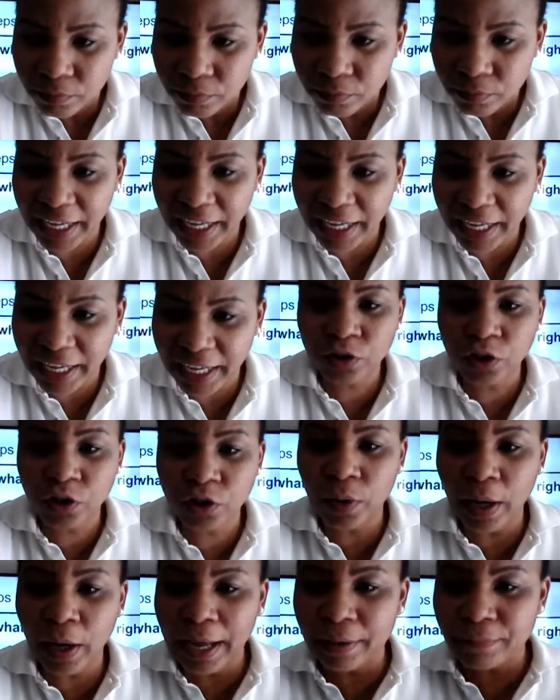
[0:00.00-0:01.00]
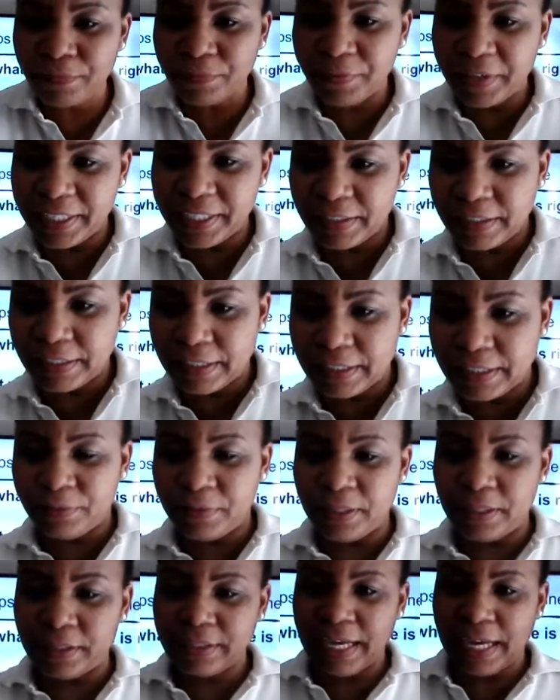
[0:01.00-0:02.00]
Yes, so
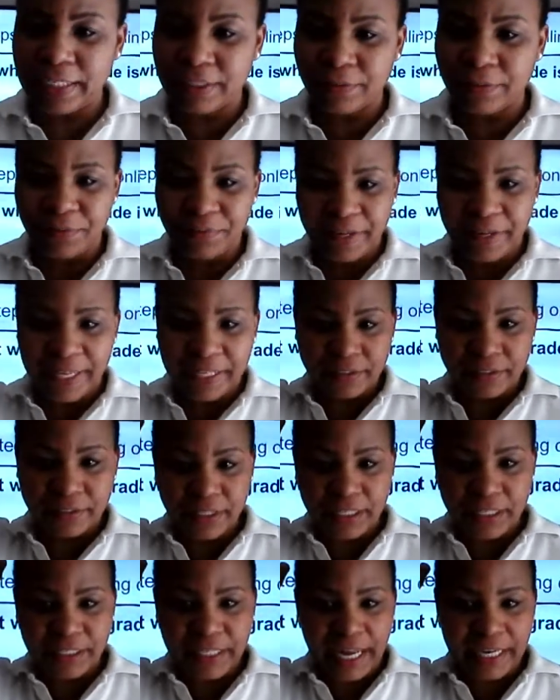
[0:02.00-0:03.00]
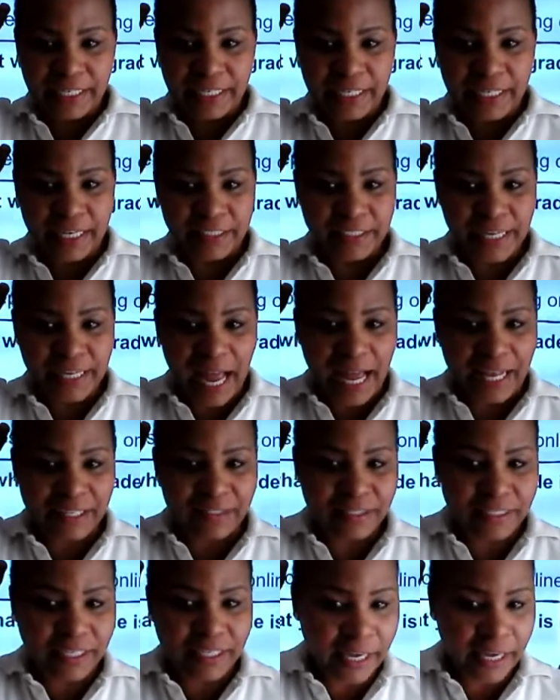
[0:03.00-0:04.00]
Fenzine Danielle is
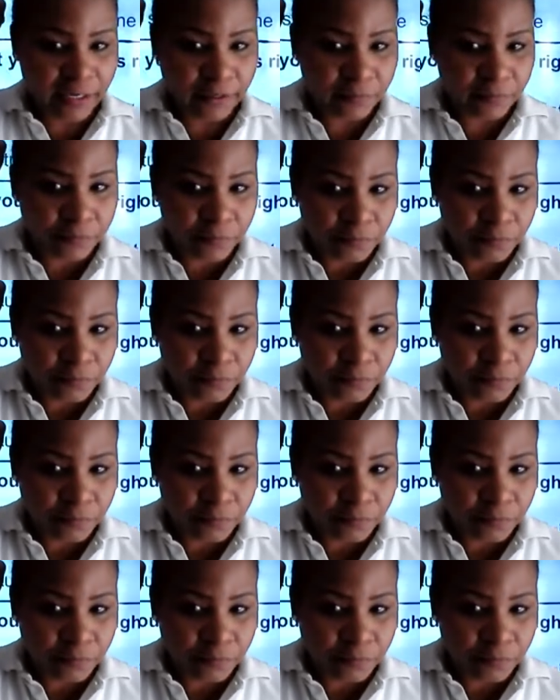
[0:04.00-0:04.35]
asking,